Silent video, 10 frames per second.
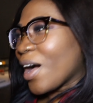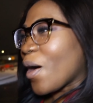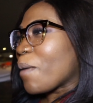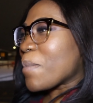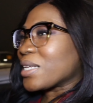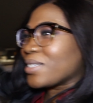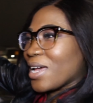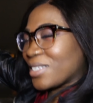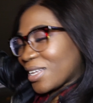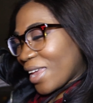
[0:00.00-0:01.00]
I'm a
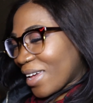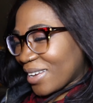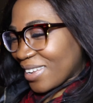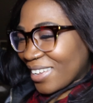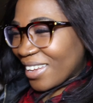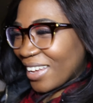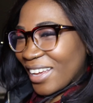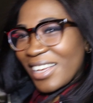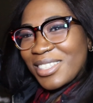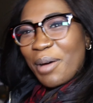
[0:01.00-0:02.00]
sexy lady,
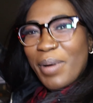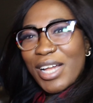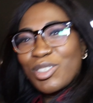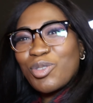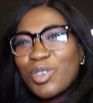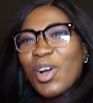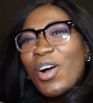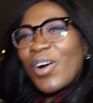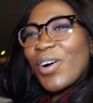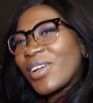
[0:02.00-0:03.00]
it's about to
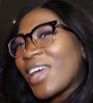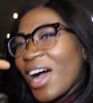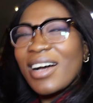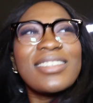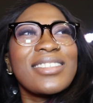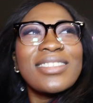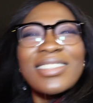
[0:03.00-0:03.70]
go down.